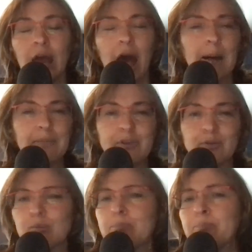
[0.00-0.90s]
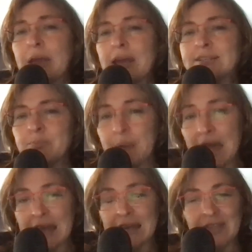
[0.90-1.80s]
there was a big
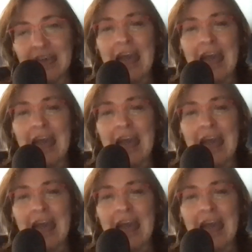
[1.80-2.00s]
debate in the